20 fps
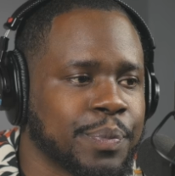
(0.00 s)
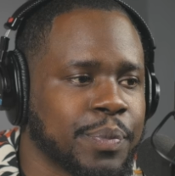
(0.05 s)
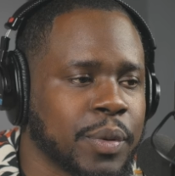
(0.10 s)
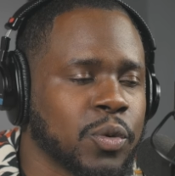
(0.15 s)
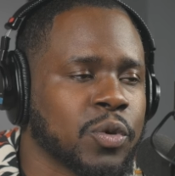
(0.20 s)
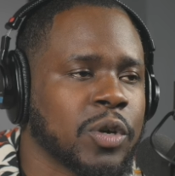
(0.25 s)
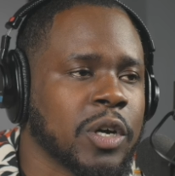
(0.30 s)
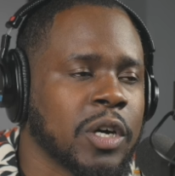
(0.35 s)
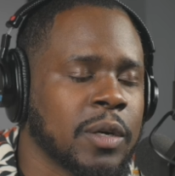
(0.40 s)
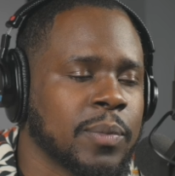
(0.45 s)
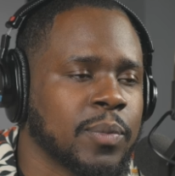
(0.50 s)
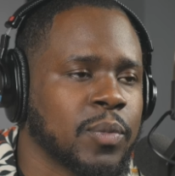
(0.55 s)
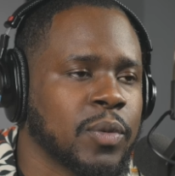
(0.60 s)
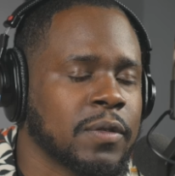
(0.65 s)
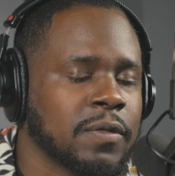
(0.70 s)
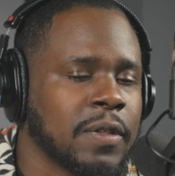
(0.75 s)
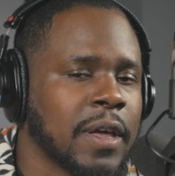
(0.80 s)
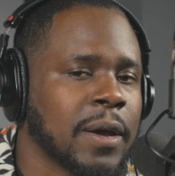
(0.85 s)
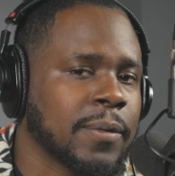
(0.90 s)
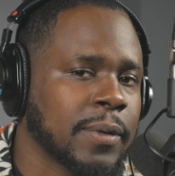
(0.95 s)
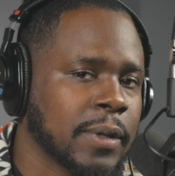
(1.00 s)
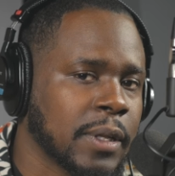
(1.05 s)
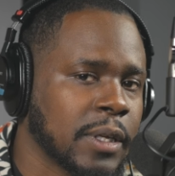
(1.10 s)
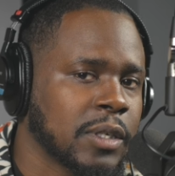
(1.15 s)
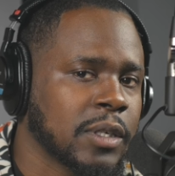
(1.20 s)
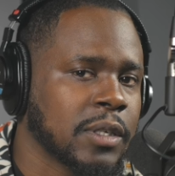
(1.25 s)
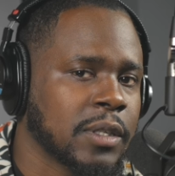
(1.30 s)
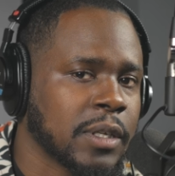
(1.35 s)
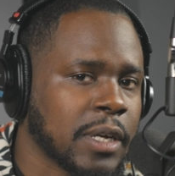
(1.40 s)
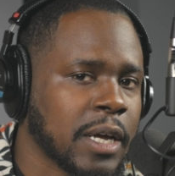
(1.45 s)
broke up with that
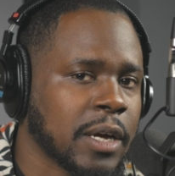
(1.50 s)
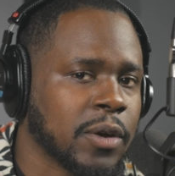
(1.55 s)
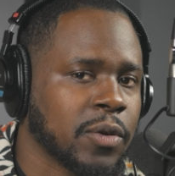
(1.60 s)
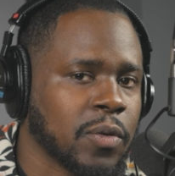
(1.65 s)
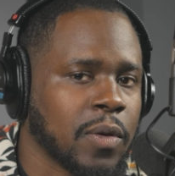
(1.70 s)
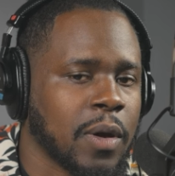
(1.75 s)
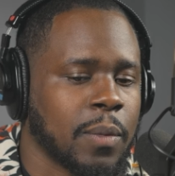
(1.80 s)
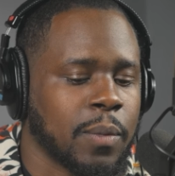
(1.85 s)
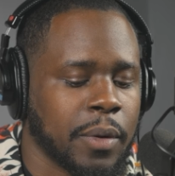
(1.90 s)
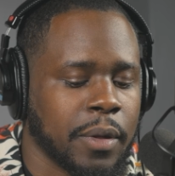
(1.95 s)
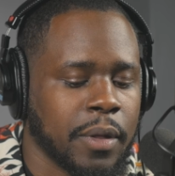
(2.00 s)
religion that I grew up